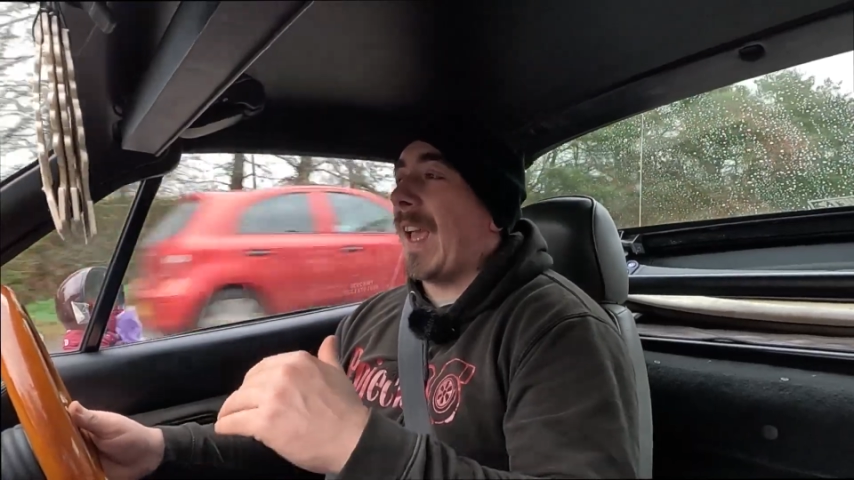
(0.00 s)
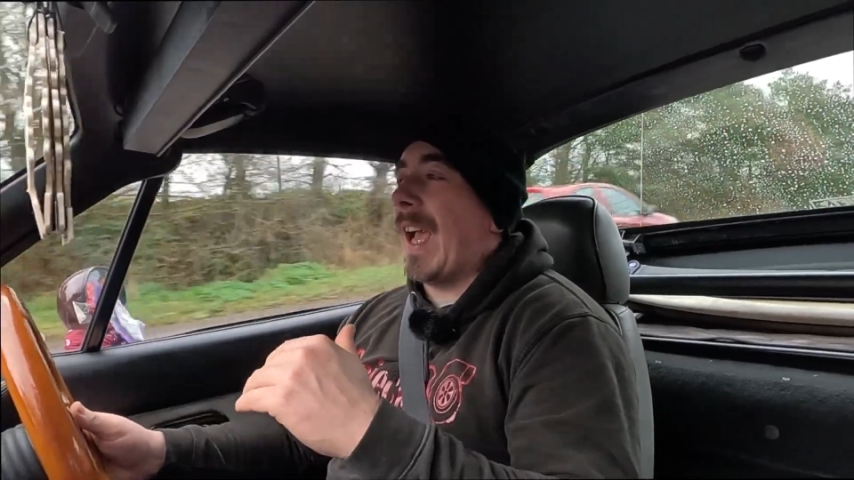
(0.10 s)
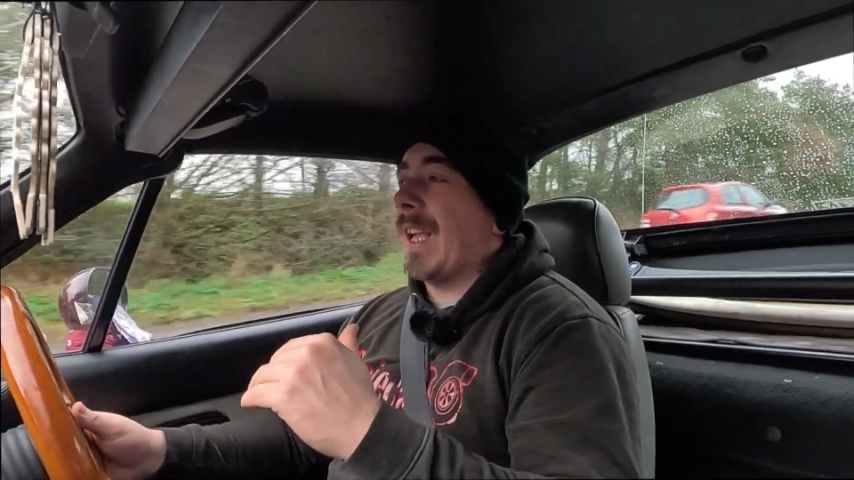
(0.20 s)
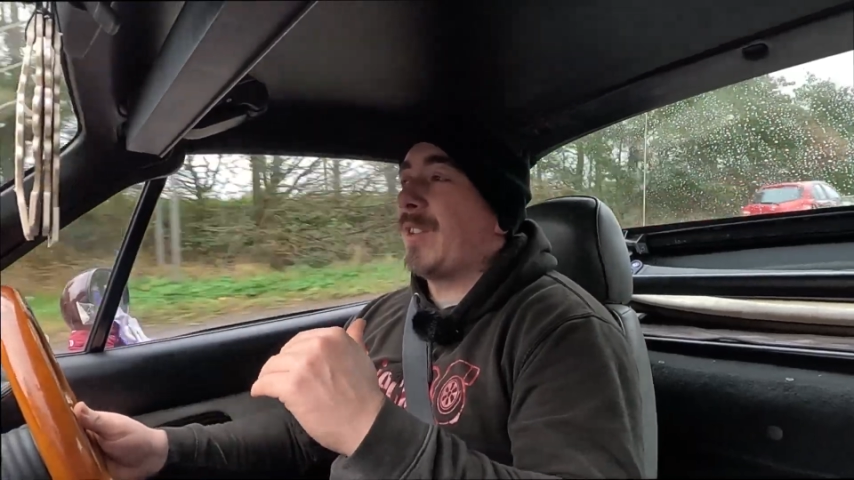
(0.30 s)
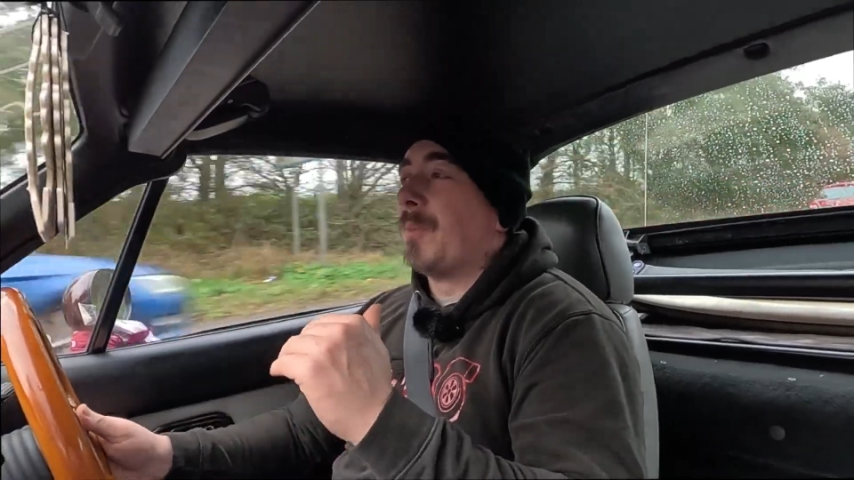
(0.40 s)
to
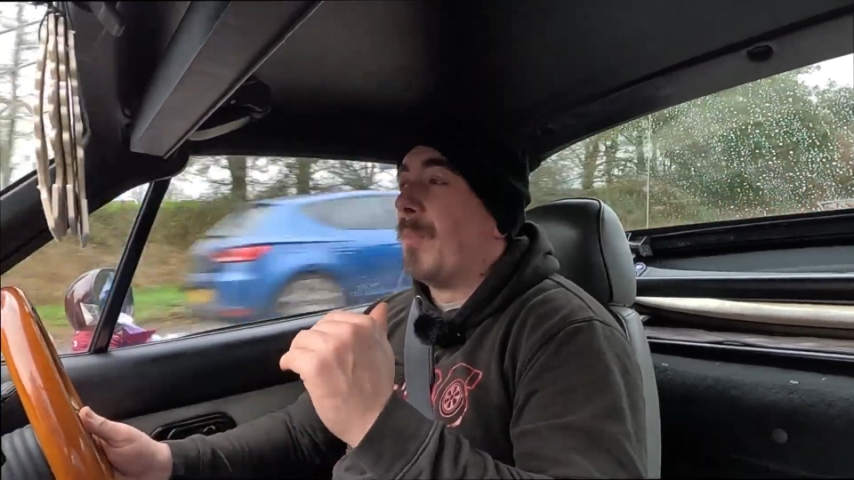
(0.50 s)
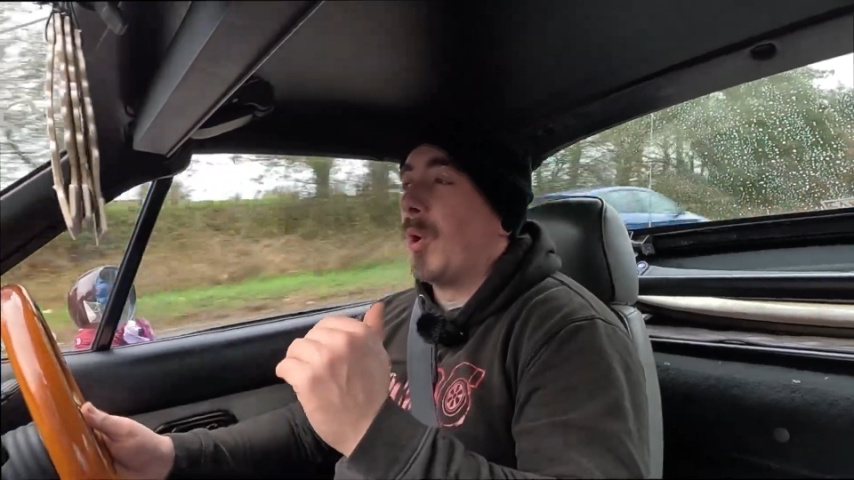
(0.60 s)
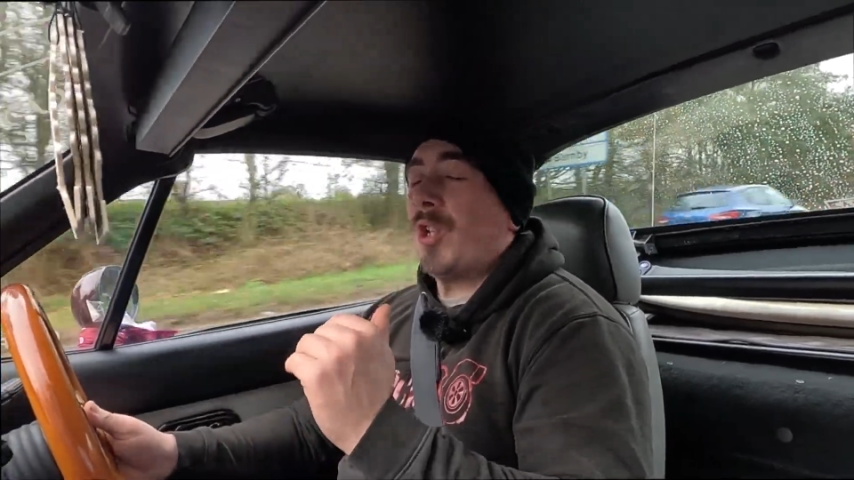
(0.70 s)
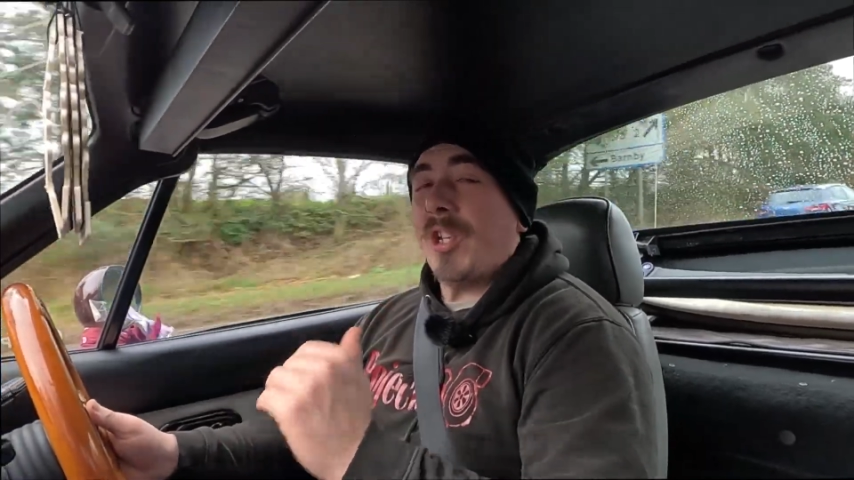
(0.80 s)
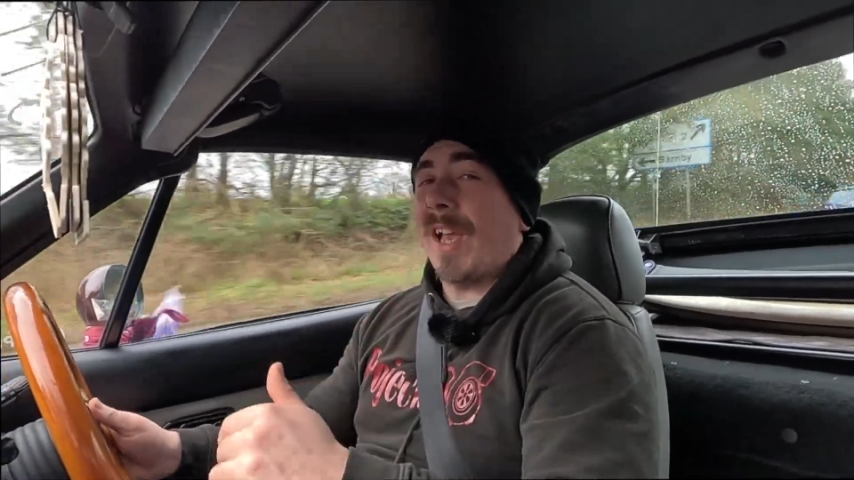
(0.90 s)
add some
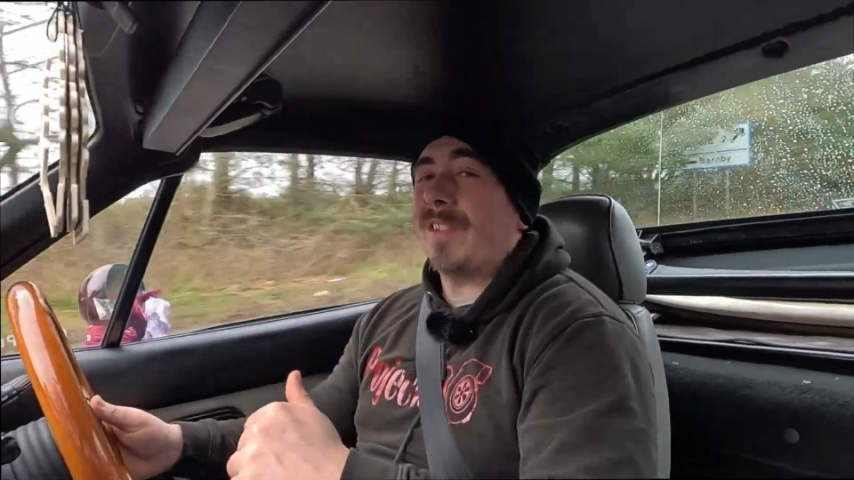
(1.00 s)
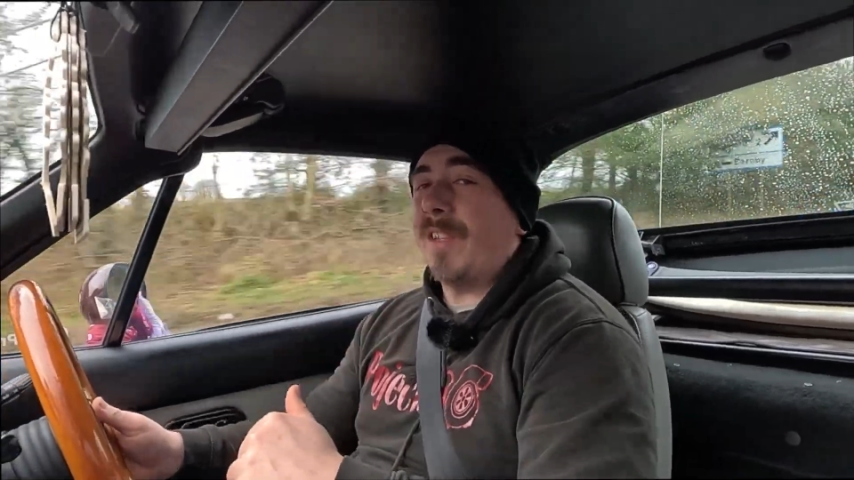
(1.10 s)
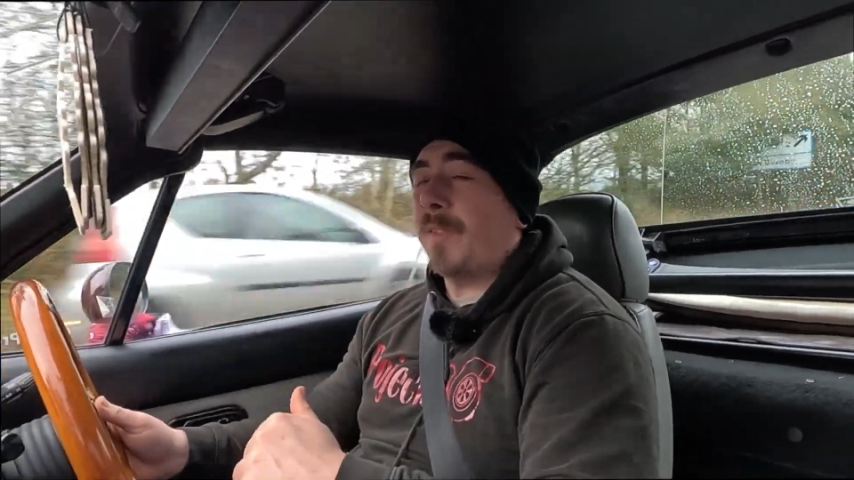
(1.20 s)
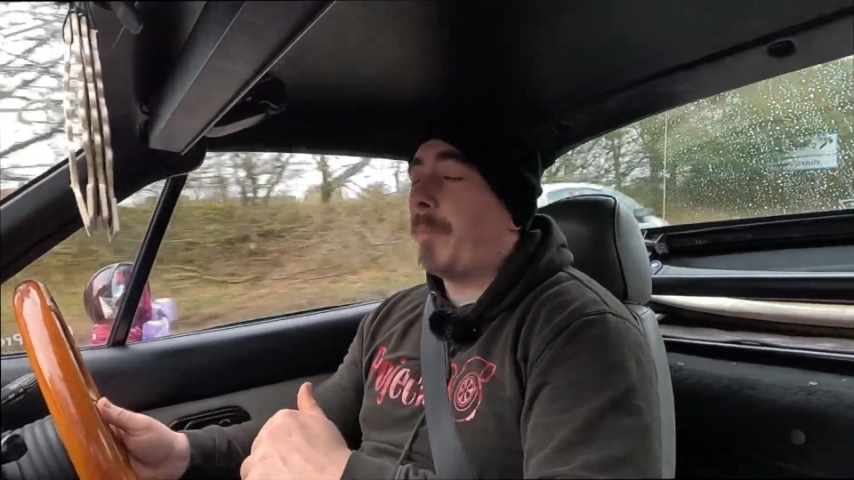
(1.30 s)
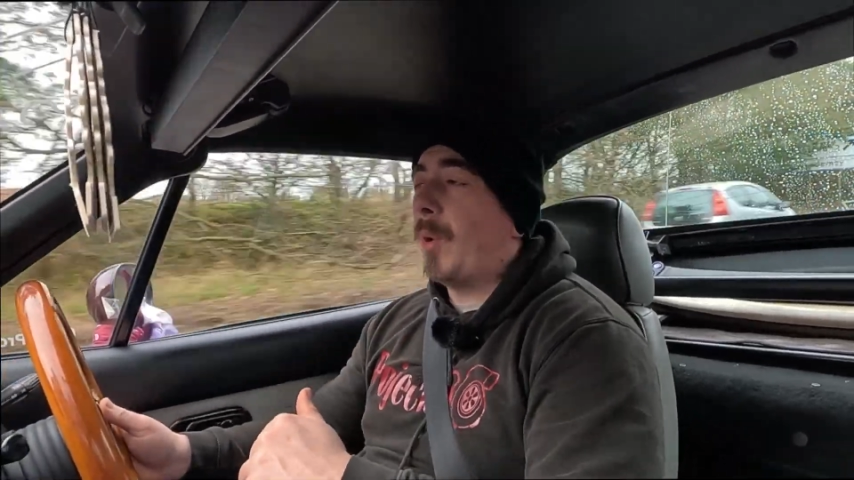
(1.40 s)
more
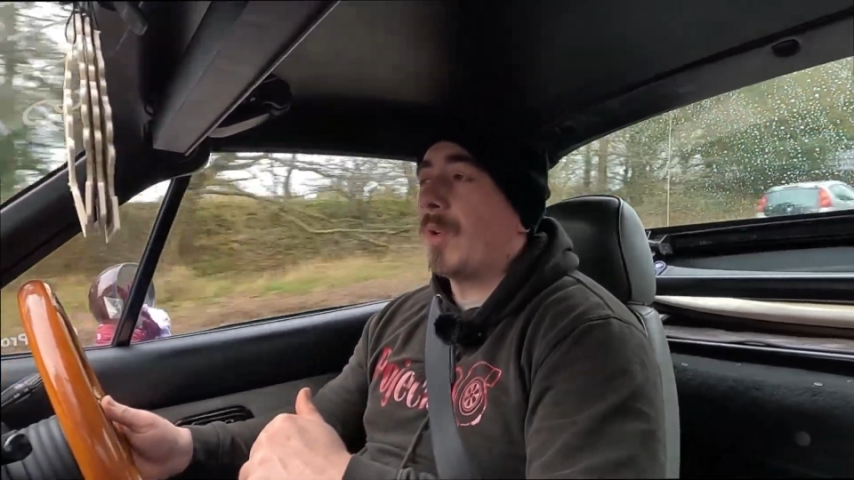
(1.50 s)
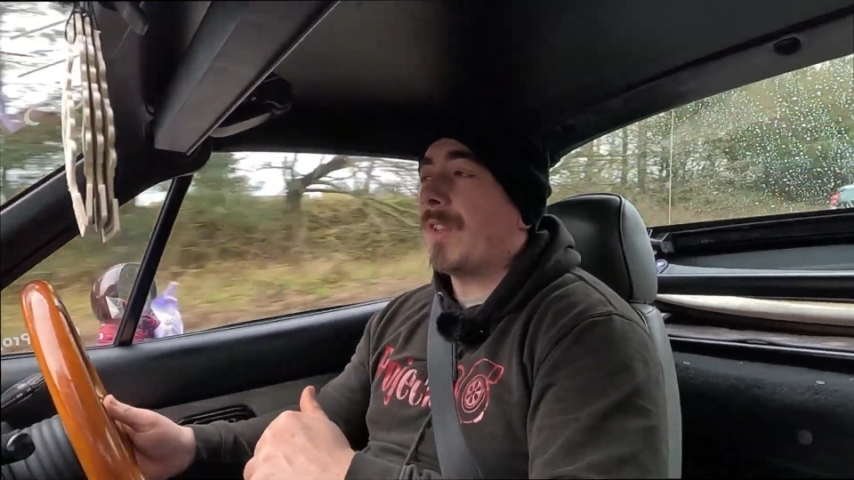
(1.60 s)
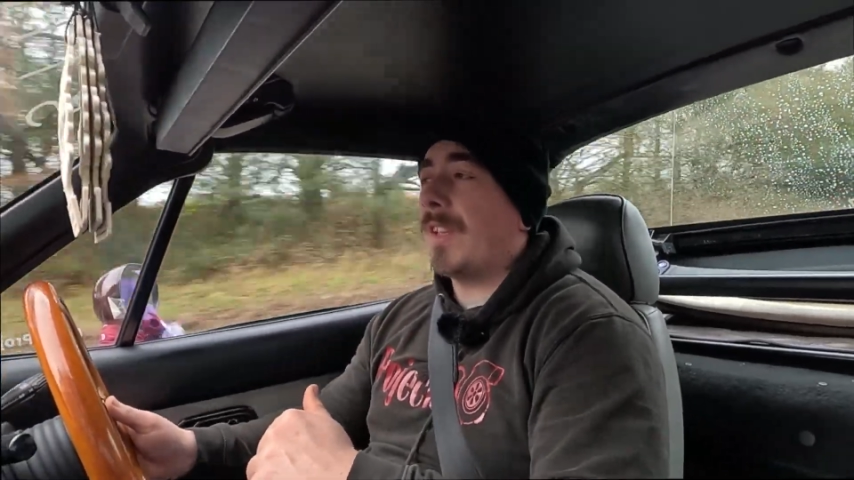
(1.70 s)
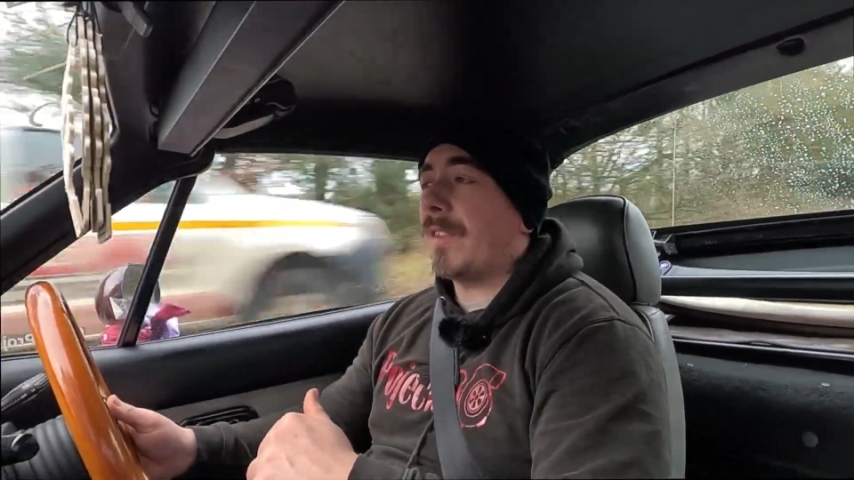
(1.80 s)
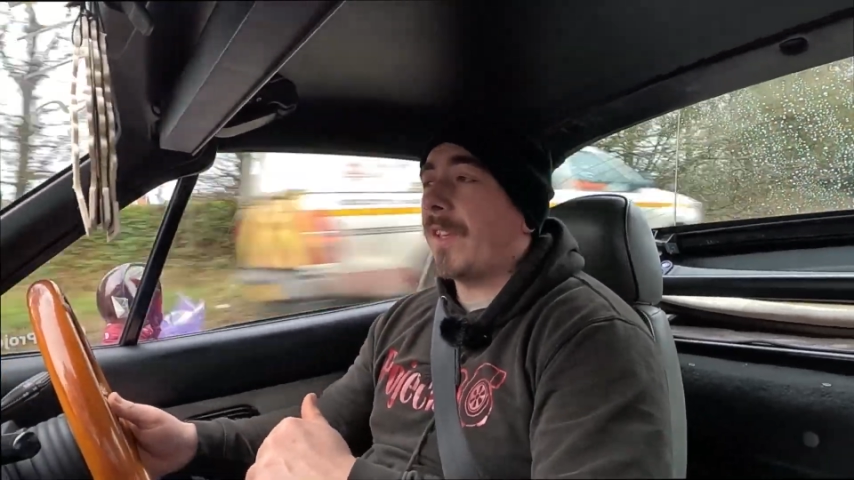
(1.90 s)
chassis support
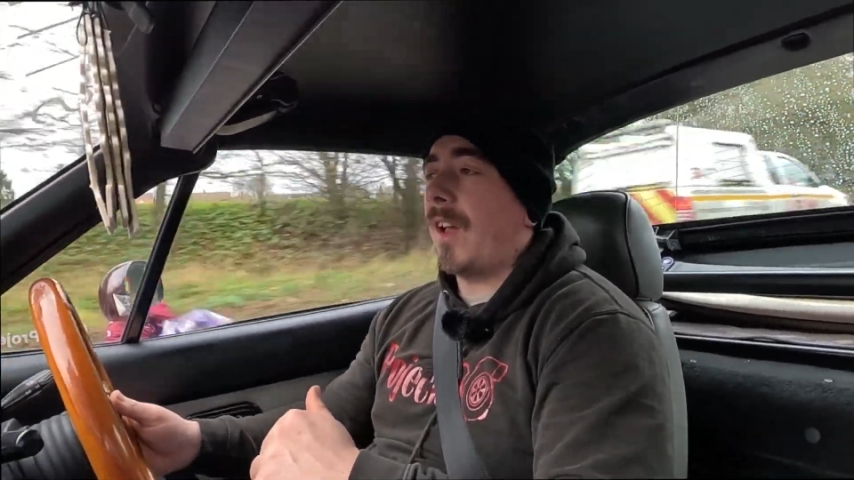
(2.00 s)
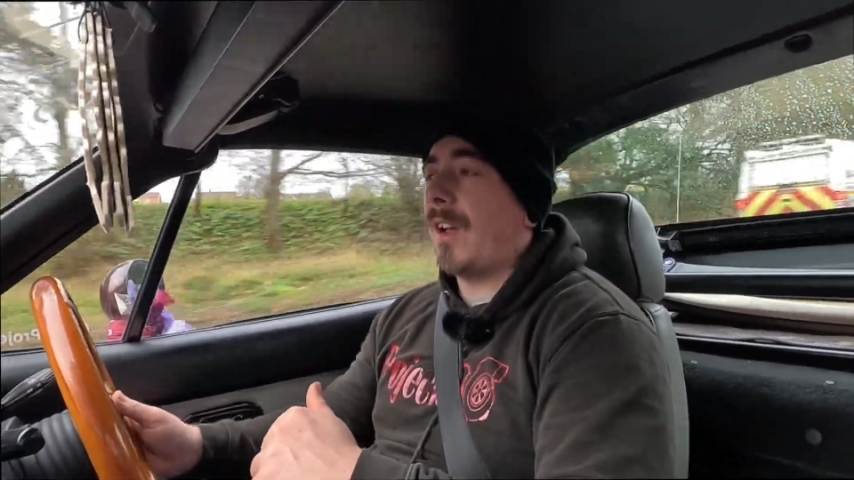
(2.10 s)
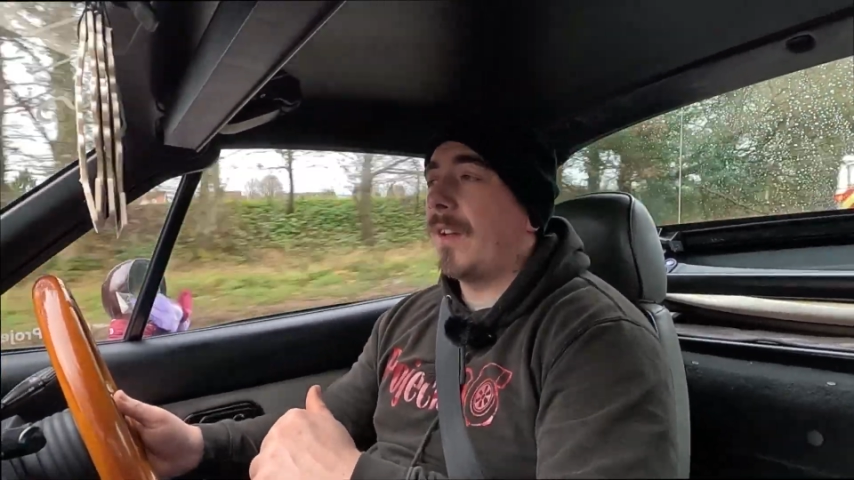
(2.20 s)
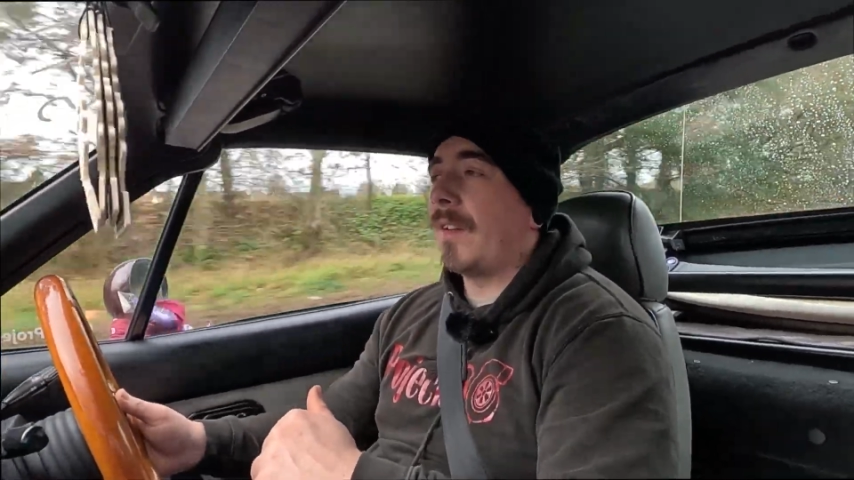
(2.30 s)
to this car,